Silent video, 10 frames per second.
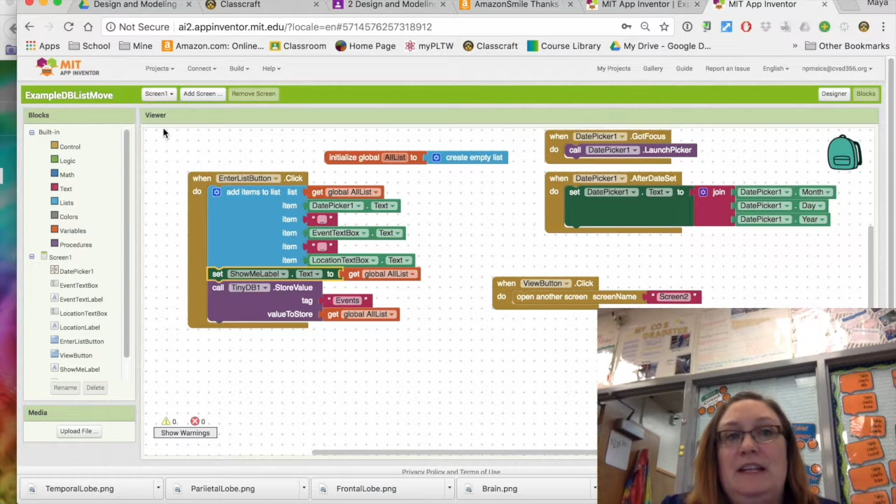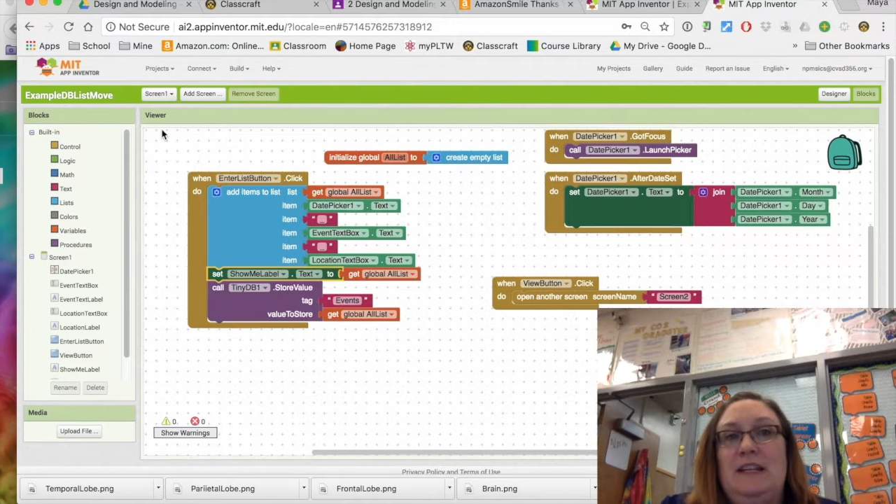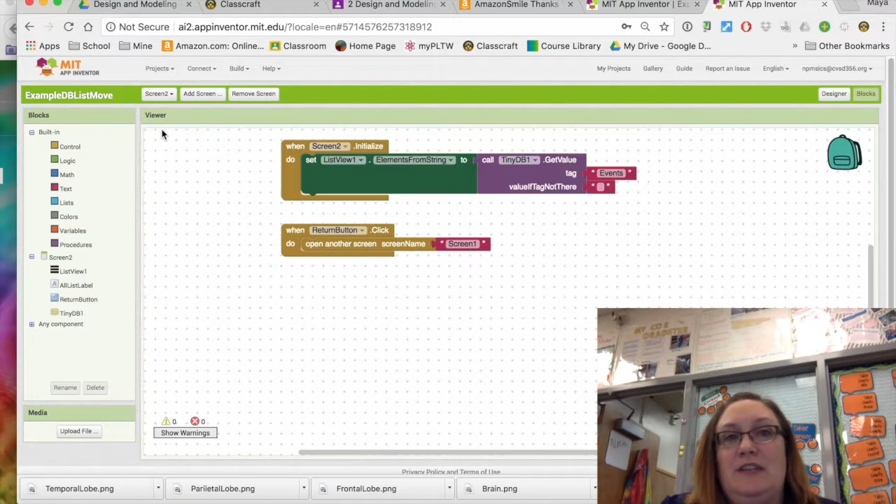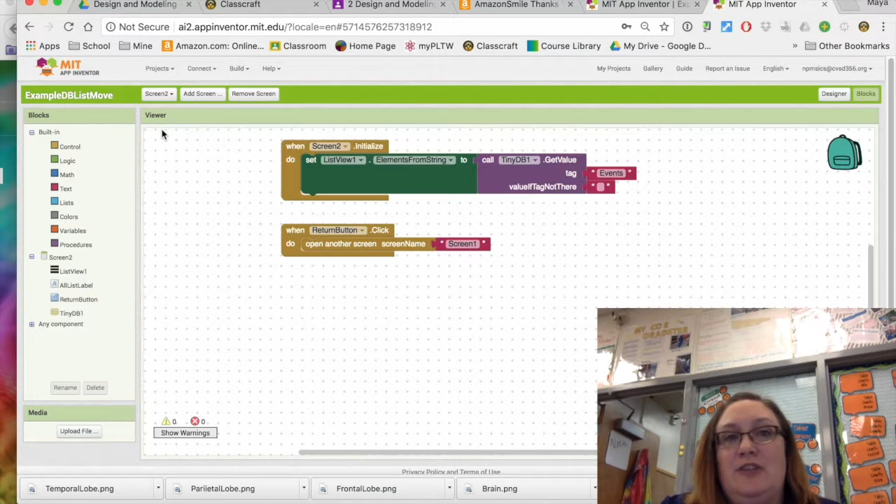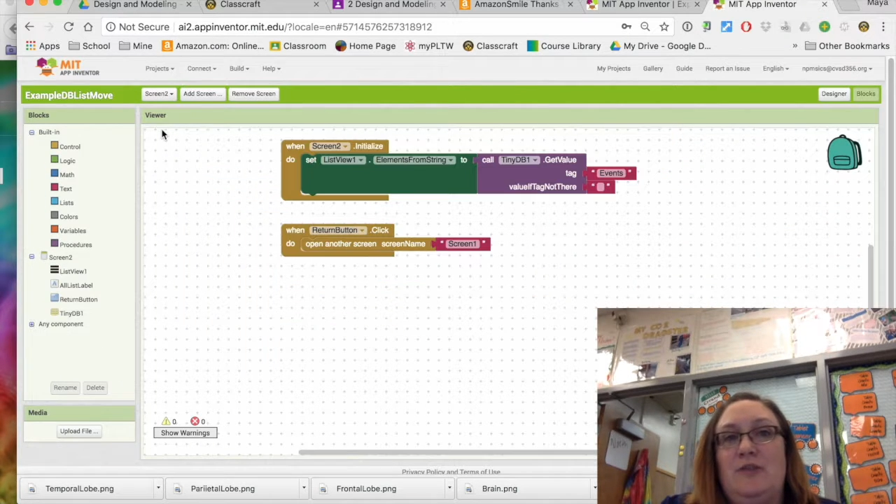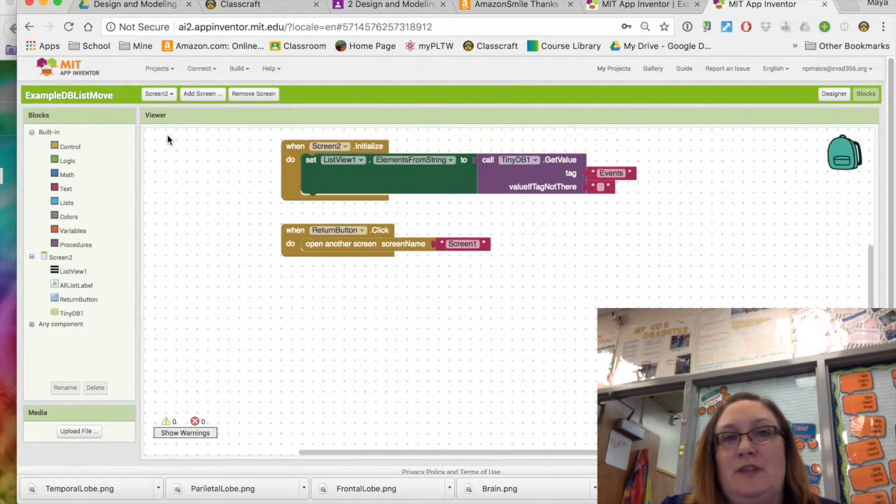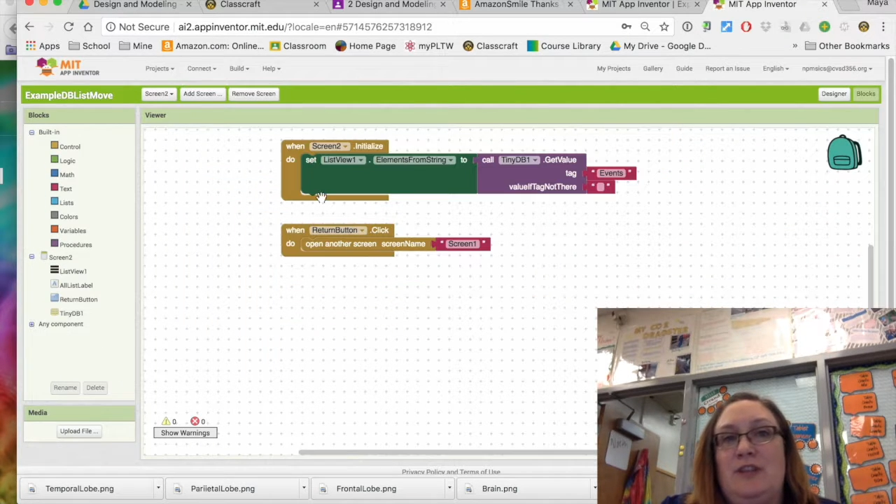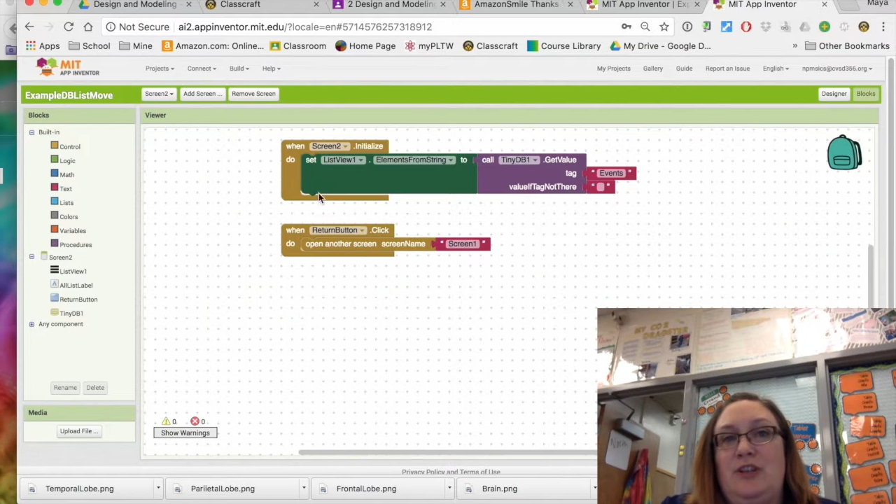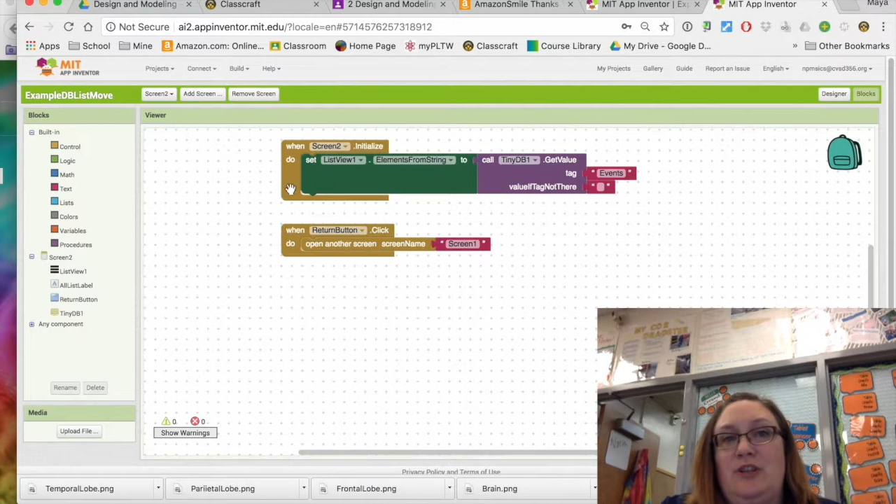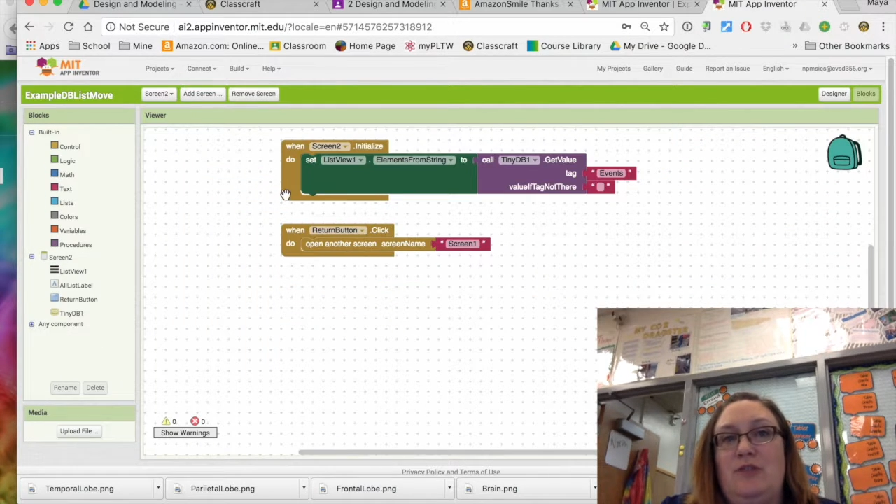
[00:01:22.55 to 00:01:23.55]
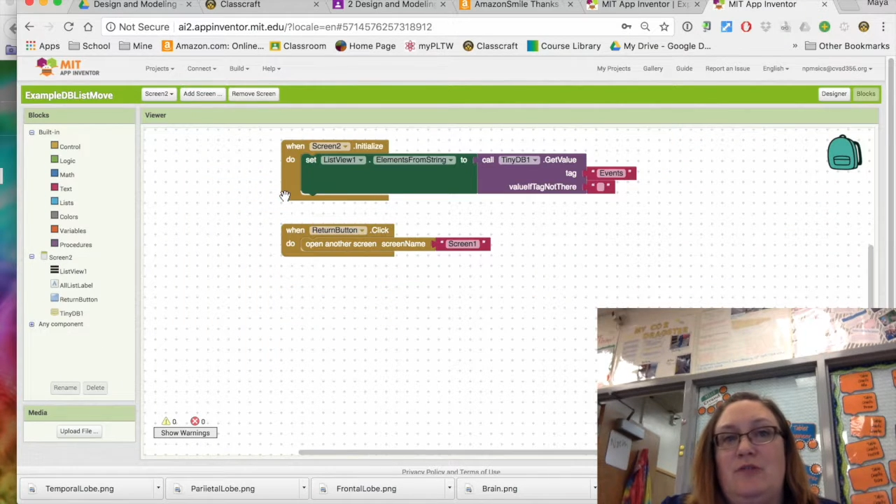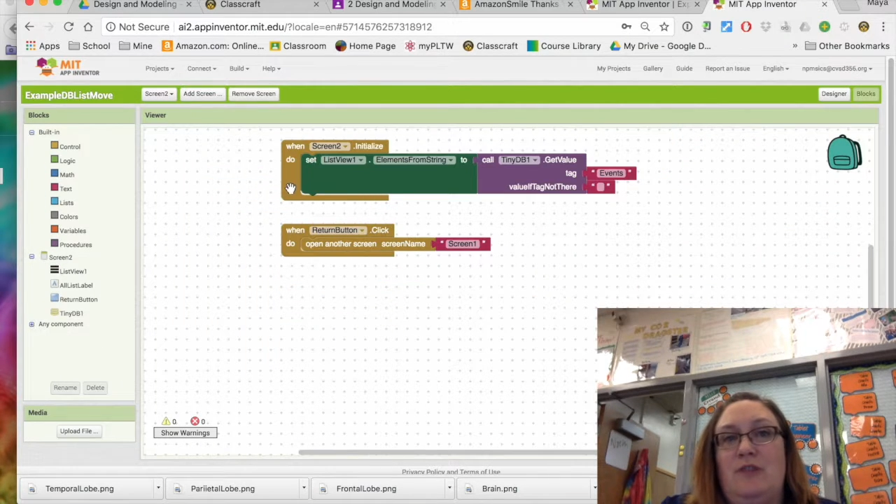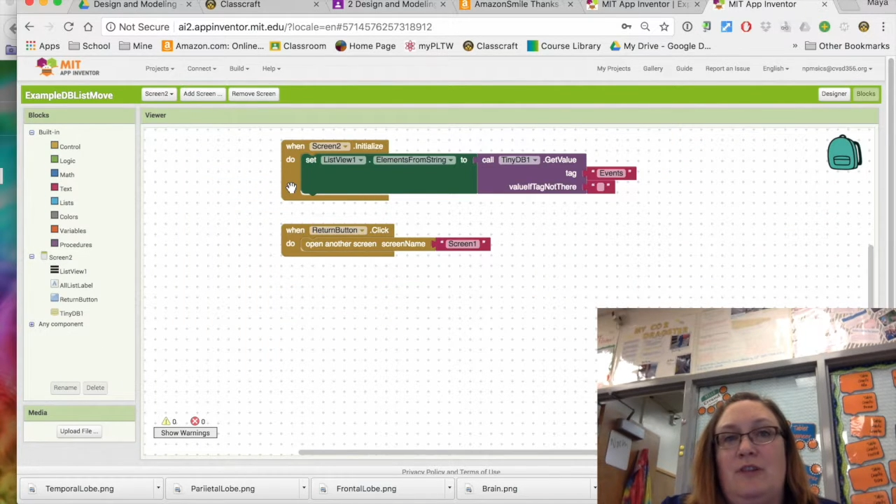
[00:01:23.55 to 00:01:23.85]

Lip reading: In screen 2,